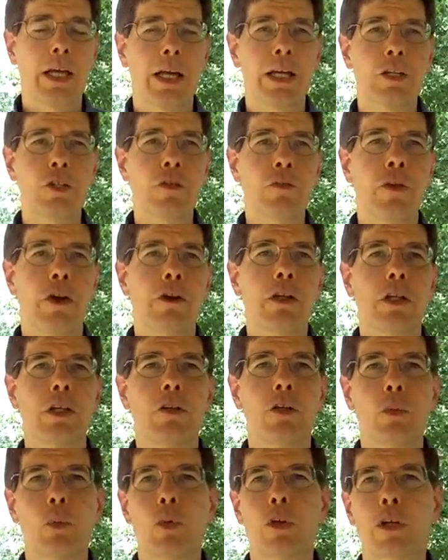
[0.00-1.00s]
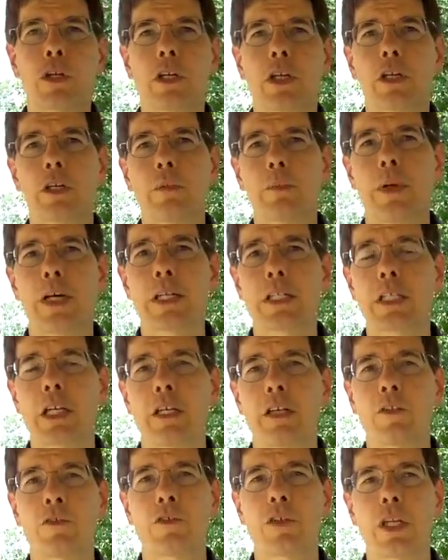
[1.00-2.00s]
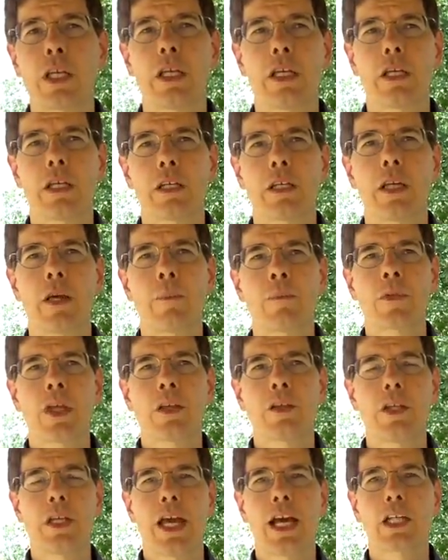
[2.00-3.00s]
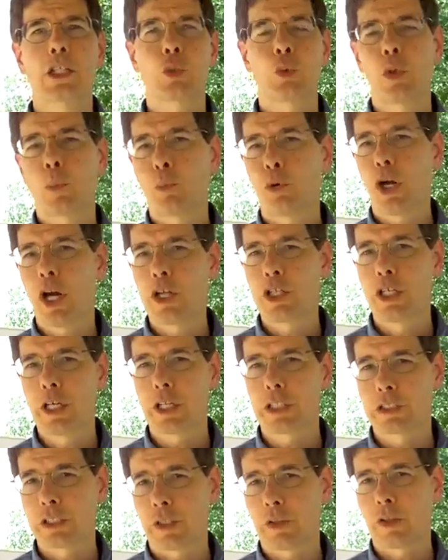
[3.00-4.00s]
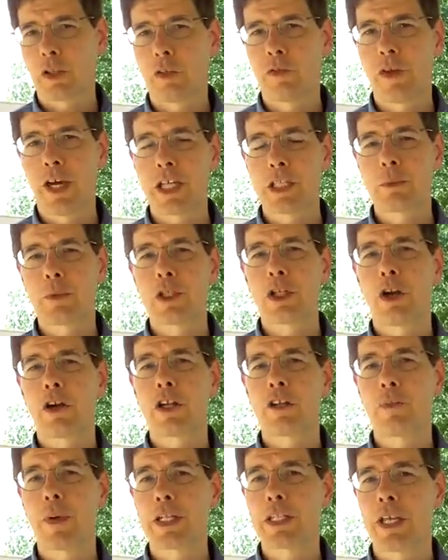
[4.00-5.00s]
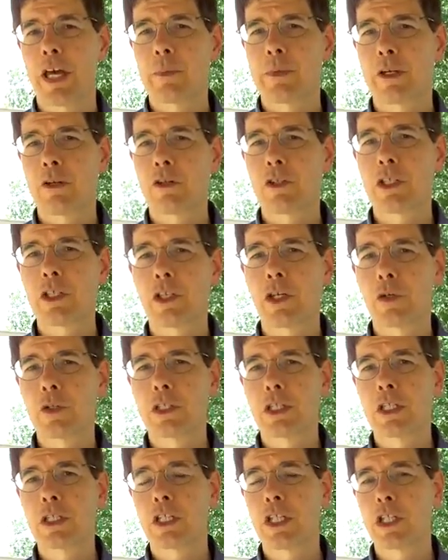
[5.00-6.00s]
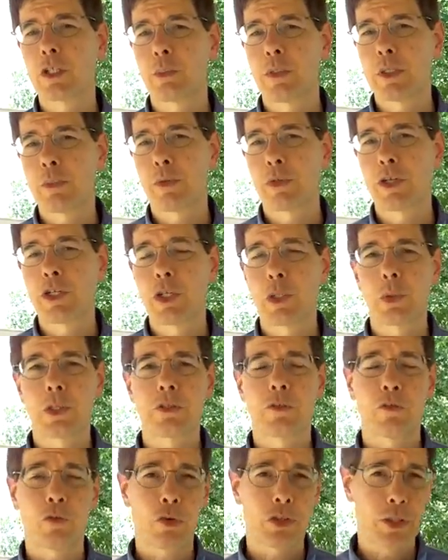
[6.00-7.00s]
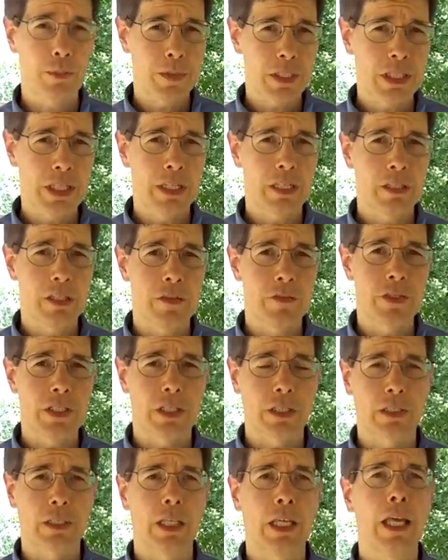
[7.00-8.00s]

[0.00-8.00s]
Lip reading: I do very little work myself in the actual projects. The vast majority of my time and energy goes to teach people to do it for themselves.